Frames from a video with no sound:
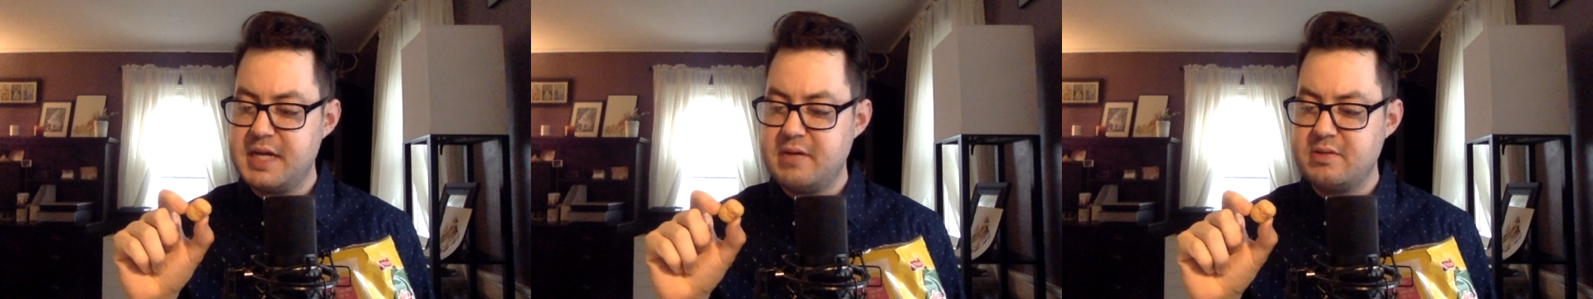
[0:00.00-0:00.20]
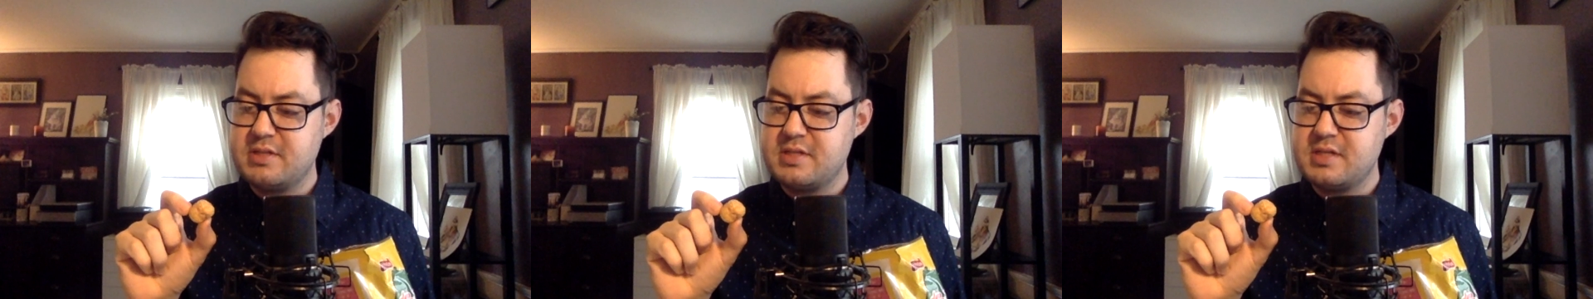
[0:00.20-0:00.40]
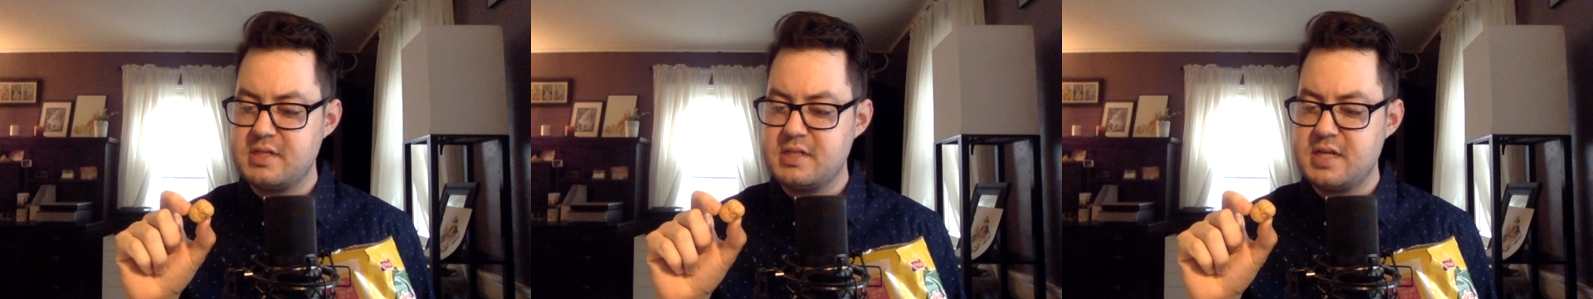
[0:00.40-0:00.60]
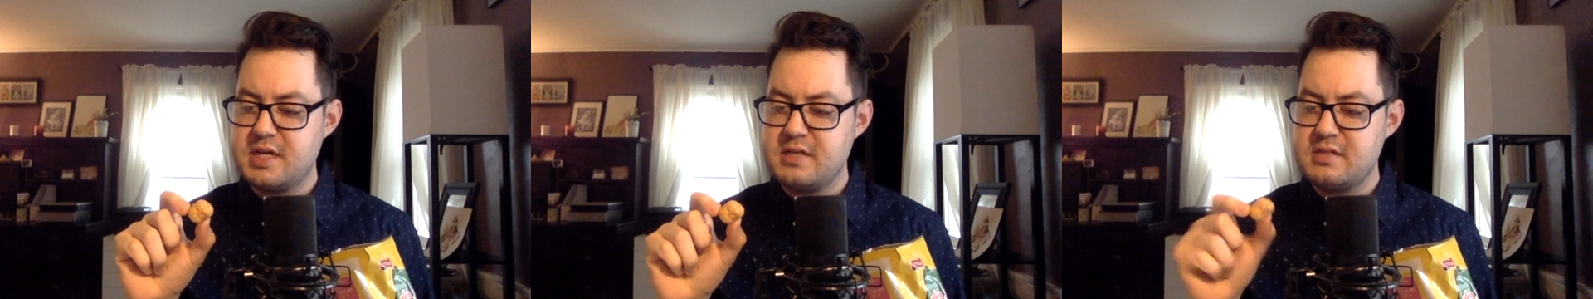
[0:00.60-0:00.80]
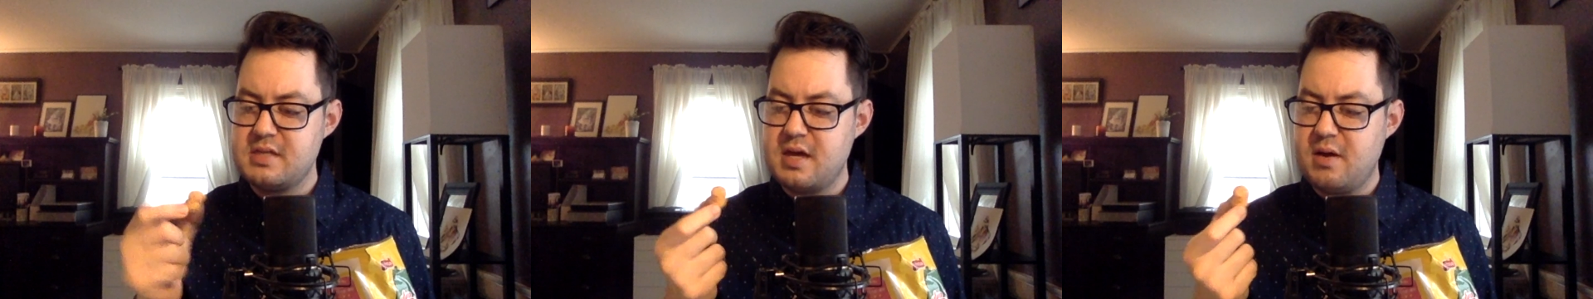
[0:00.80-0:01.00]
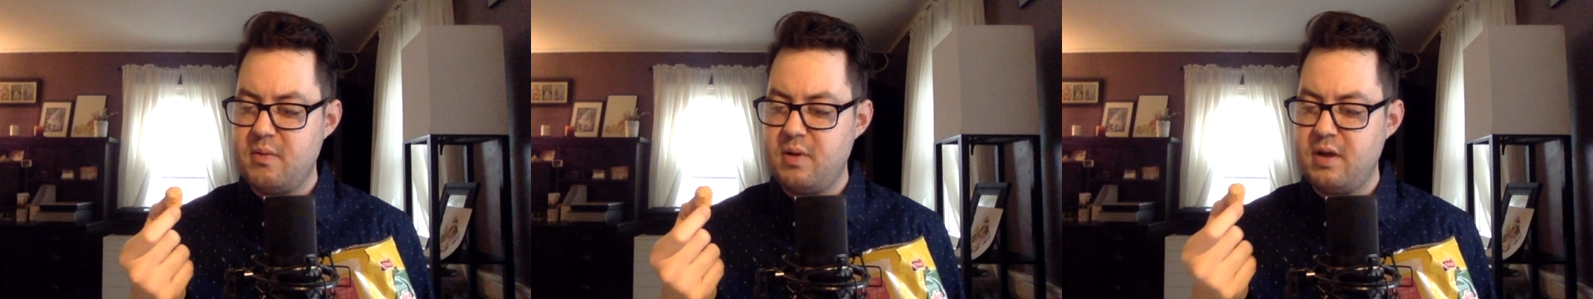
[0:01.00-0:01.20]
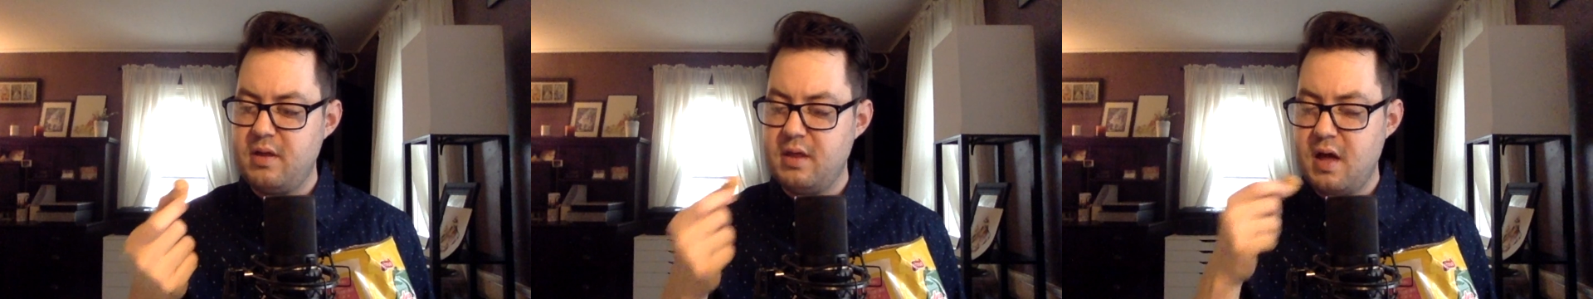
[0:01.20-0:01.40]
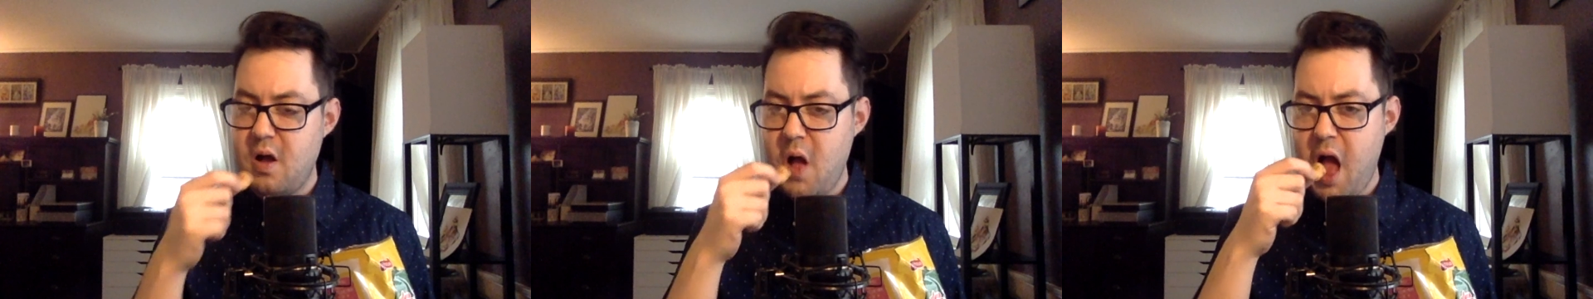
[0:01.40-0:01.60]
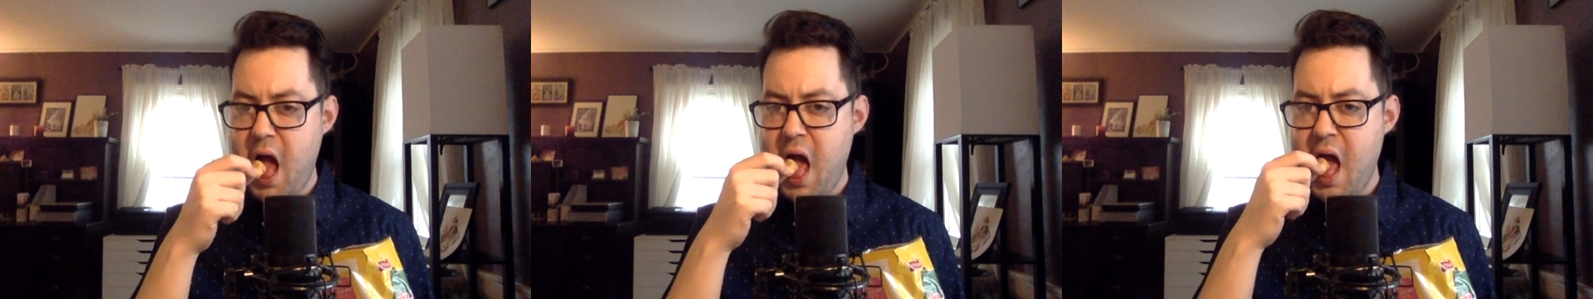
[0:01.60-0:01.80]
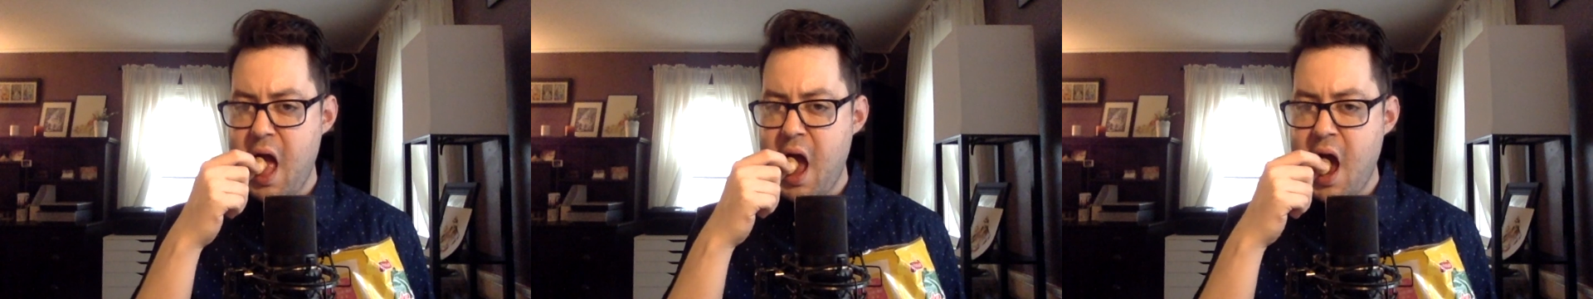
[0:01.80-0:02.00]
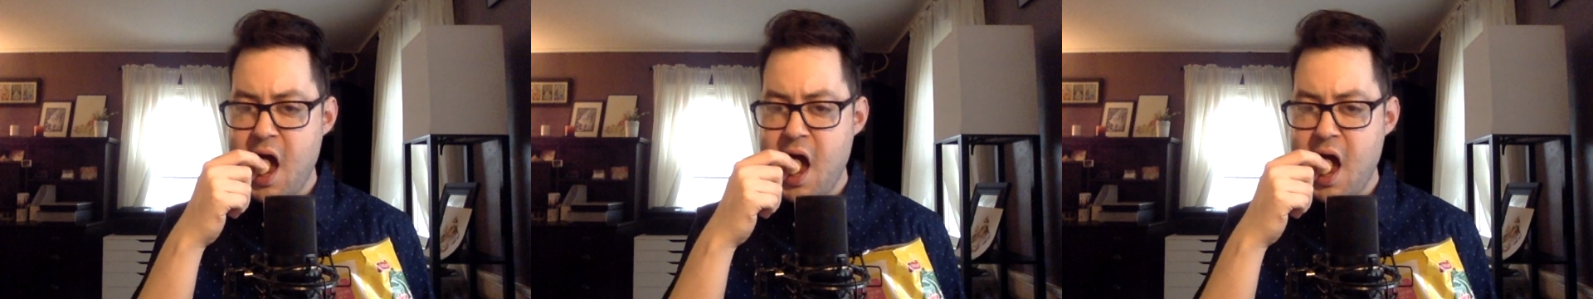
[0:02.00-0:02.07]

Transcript: I doubt it's gonna taste that way though.